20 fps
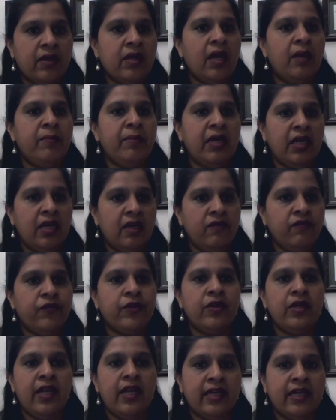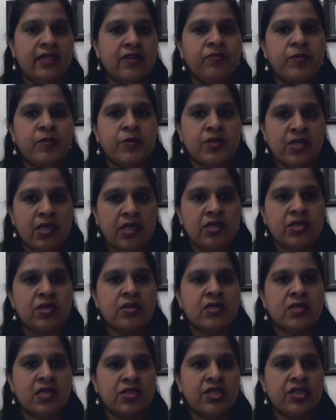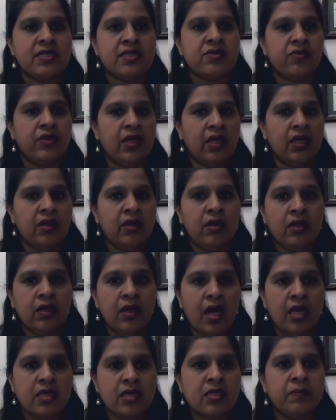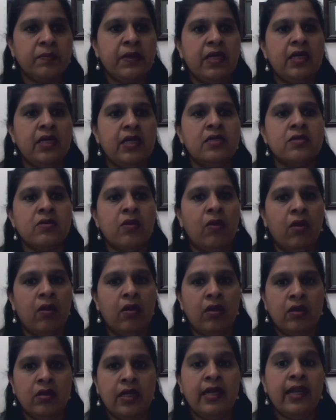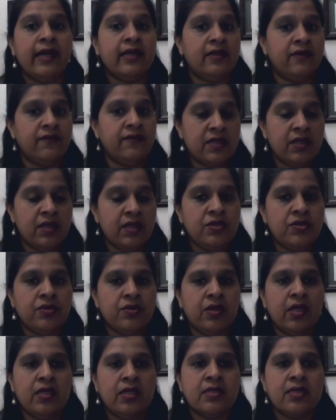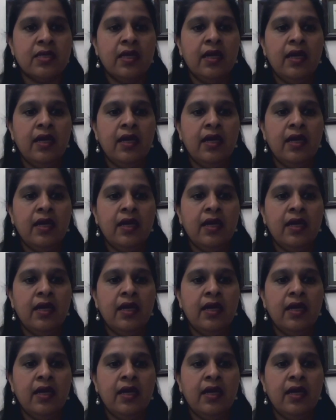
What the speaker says: coming in for elective procedures, such as screening colonoscopies or elective surgeries.